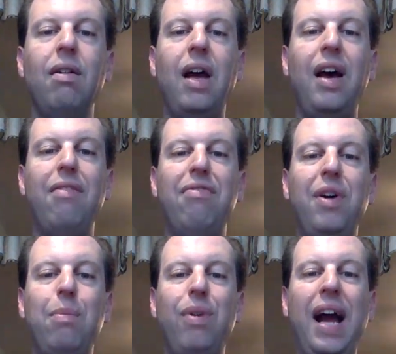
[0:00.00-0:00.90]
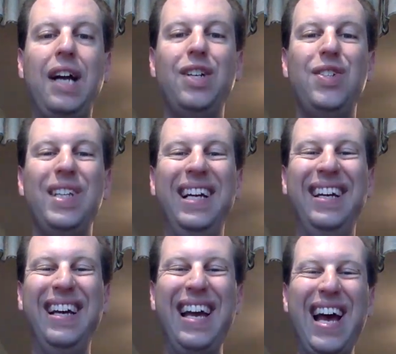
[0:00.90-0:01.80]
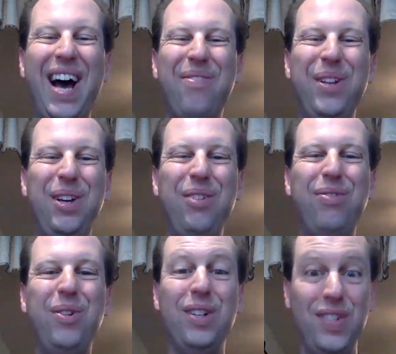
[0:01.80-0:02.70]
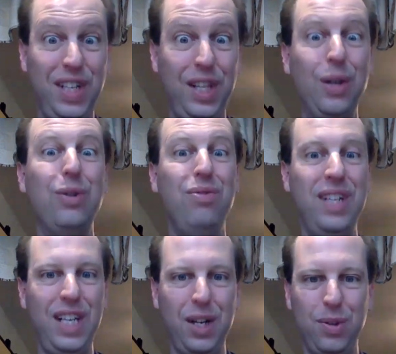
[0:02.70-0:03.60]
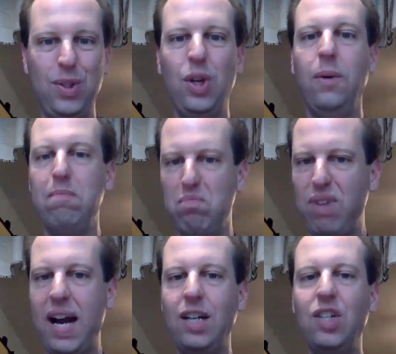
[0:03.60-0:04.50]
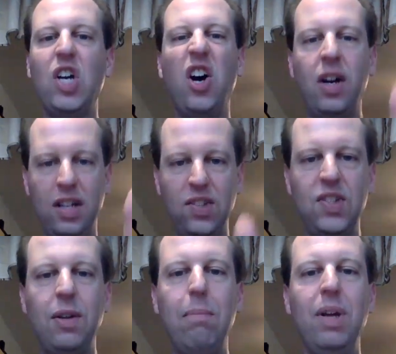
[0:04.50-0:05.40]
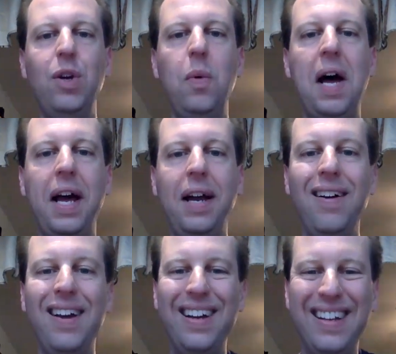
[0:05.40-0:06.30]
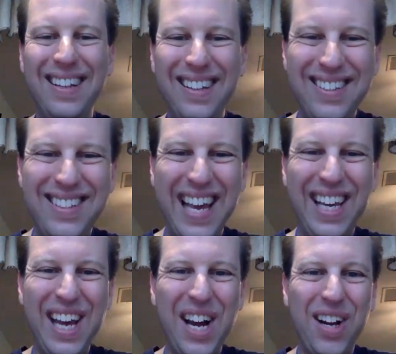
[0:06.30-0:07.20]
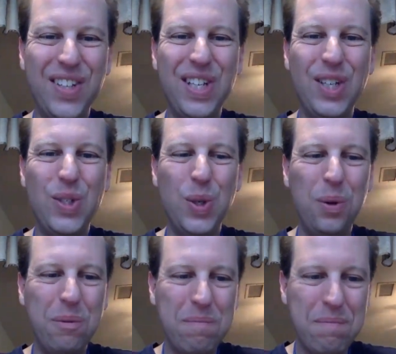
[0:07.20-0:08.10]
Have fun practicing. I'm looking forward to seeing those videos. So practice hard and submit away. Take care. I'll see you soon.